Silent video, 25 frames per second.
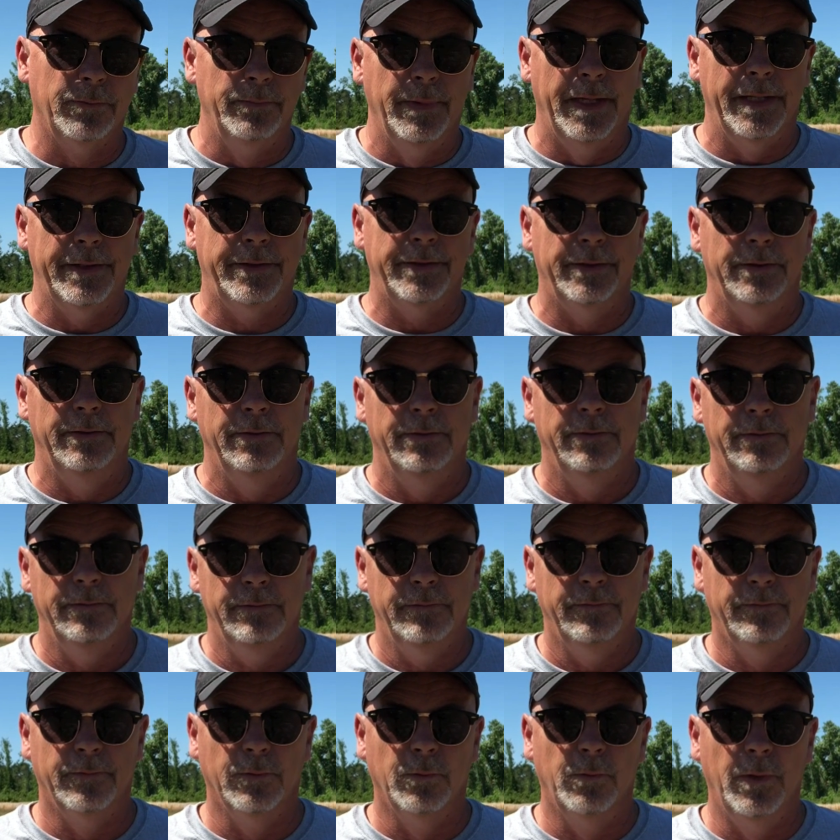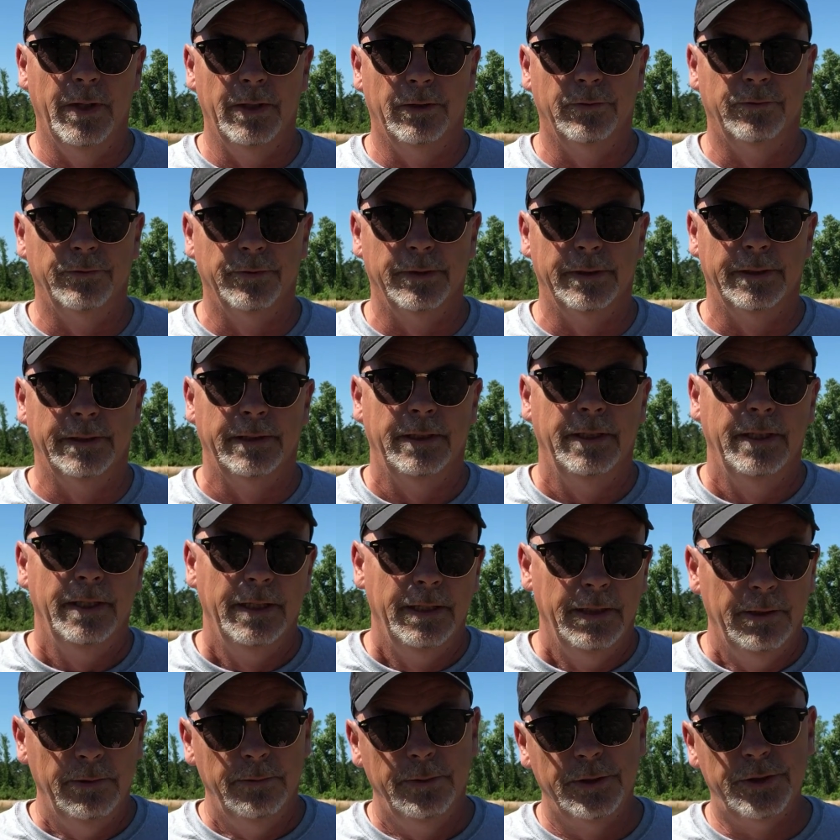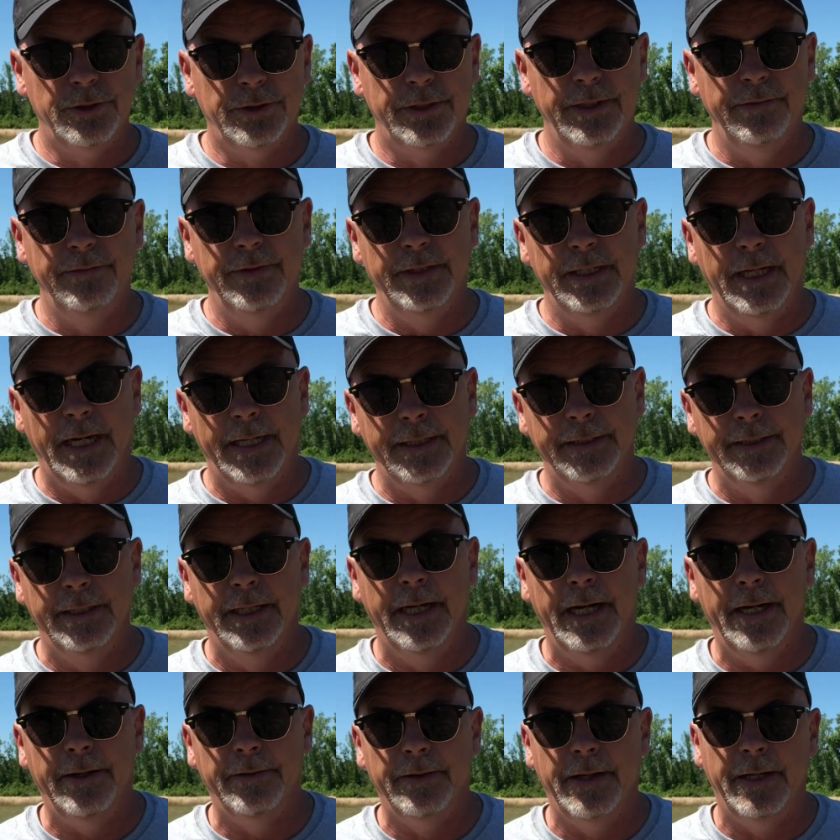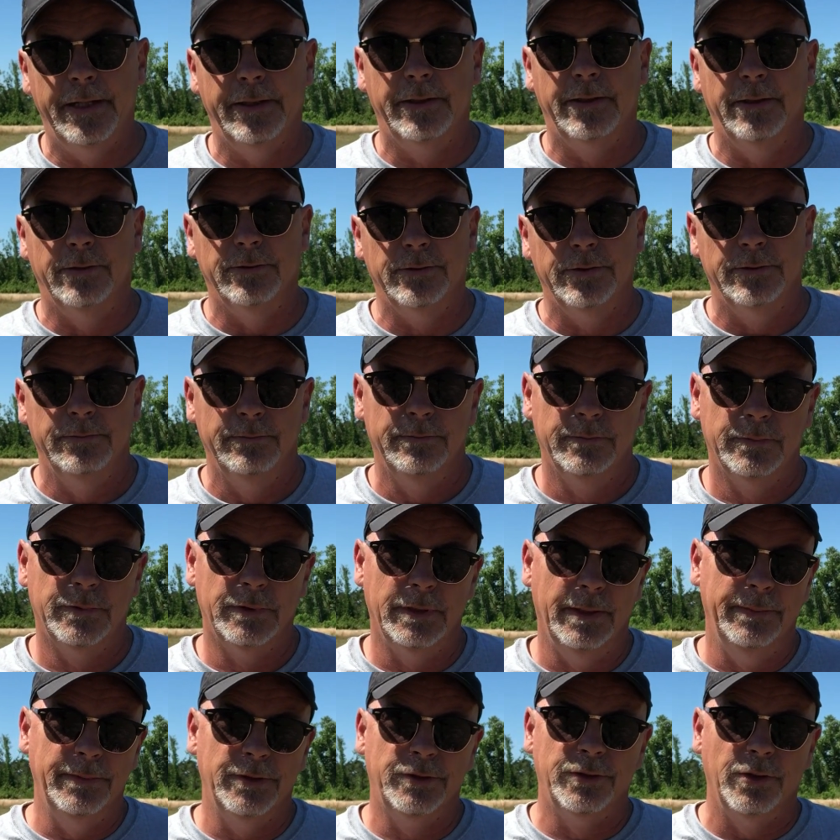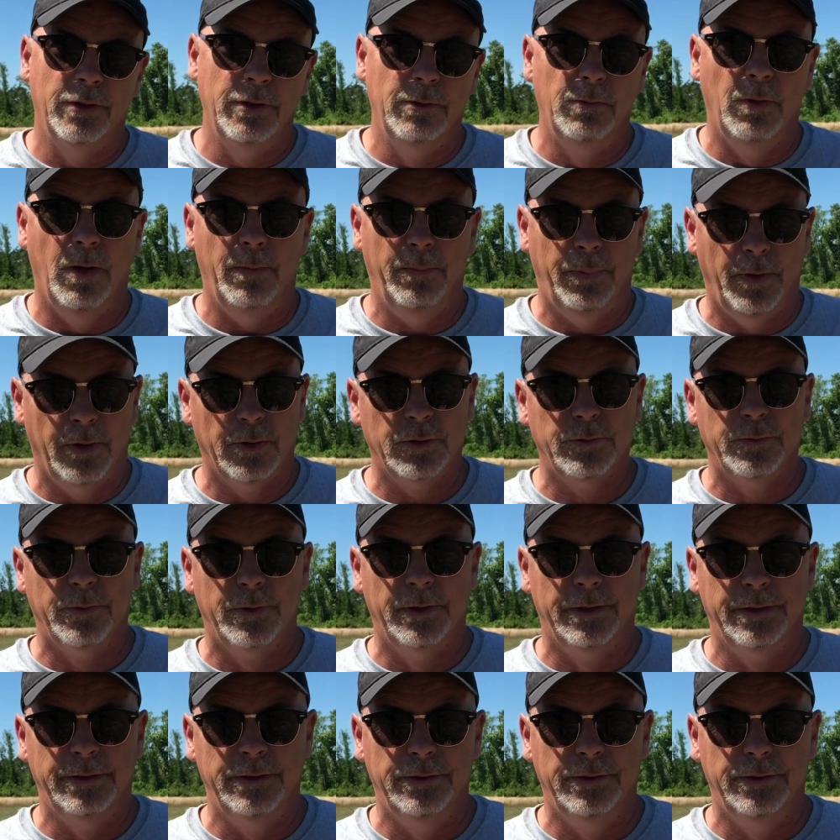method for well drilling, which will give you an idea how that goes. So let me show you what parts we're going to